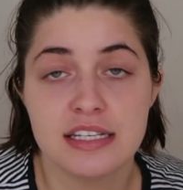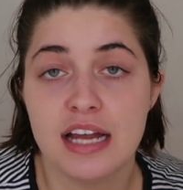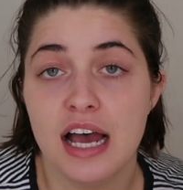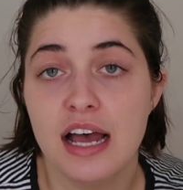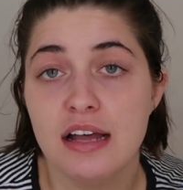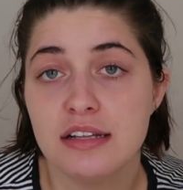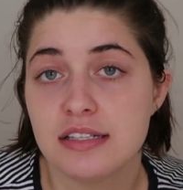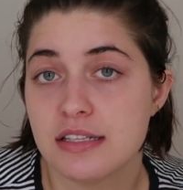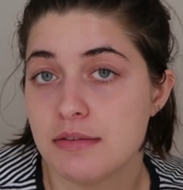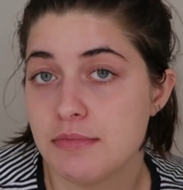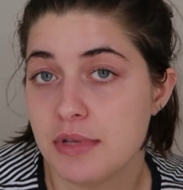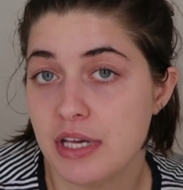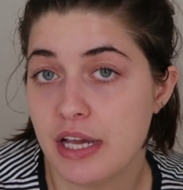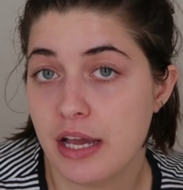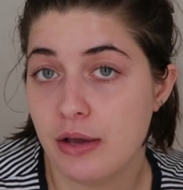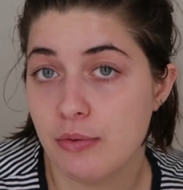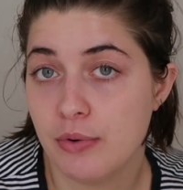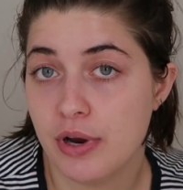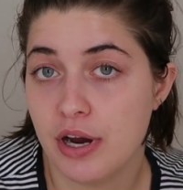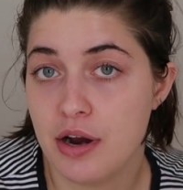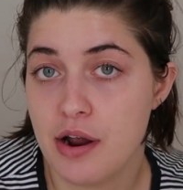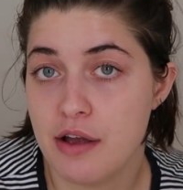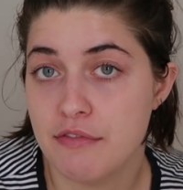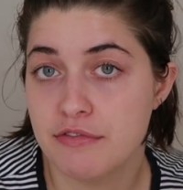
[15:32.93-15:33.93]
not something I
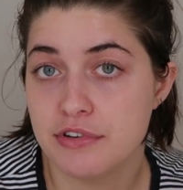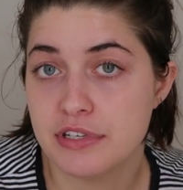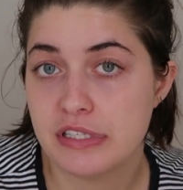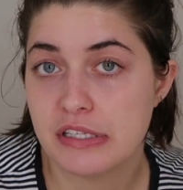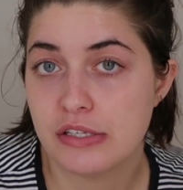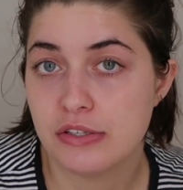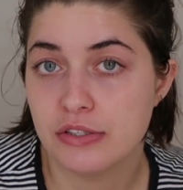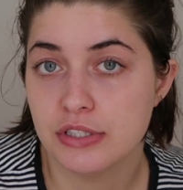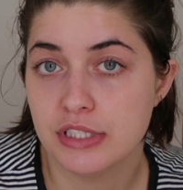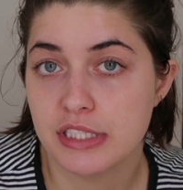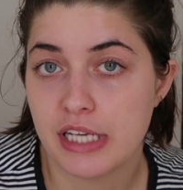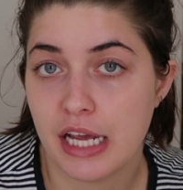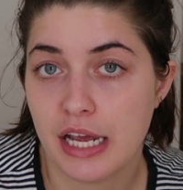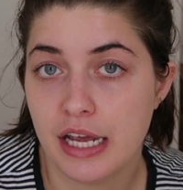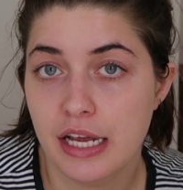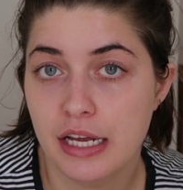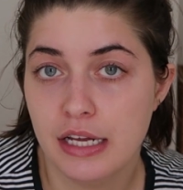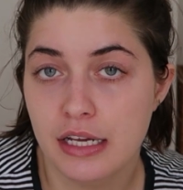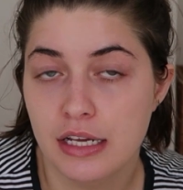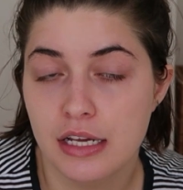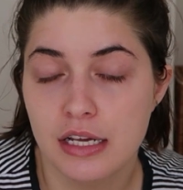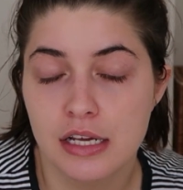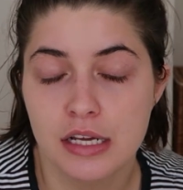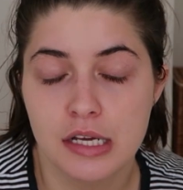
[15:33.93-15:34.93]
wear every single
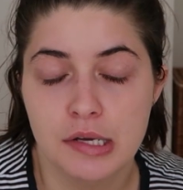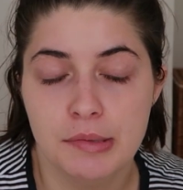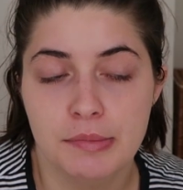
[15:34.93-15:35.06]
day,